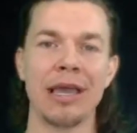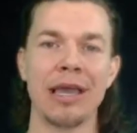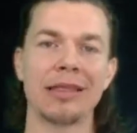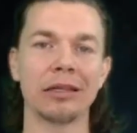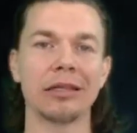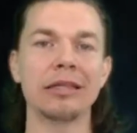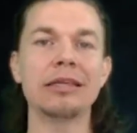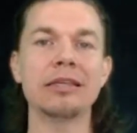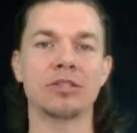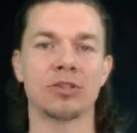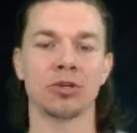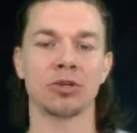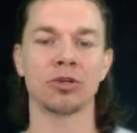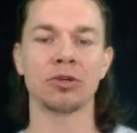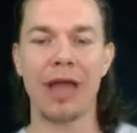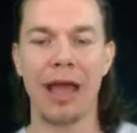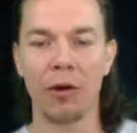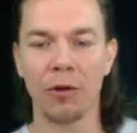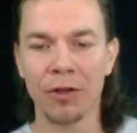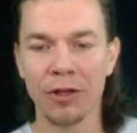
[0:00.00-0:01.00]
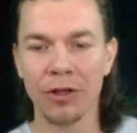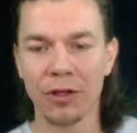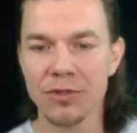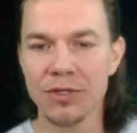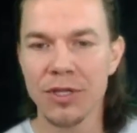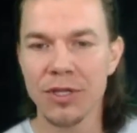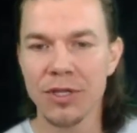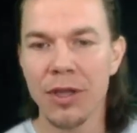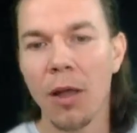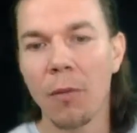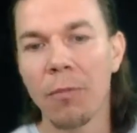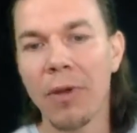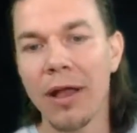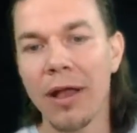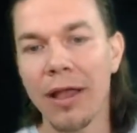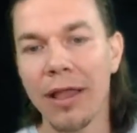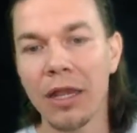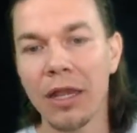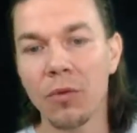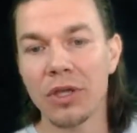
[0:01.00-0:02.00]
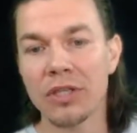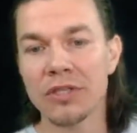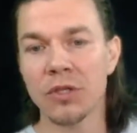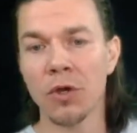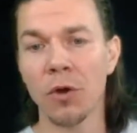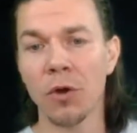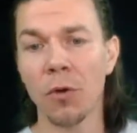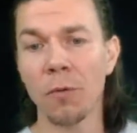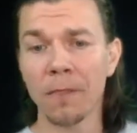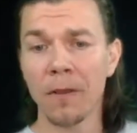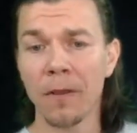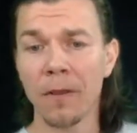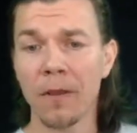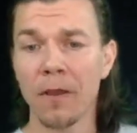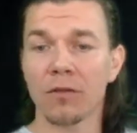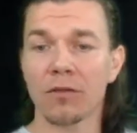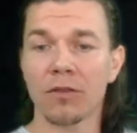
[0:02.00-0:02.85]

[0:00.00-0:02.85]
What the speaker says: that lead to good outcomes. But anyway, so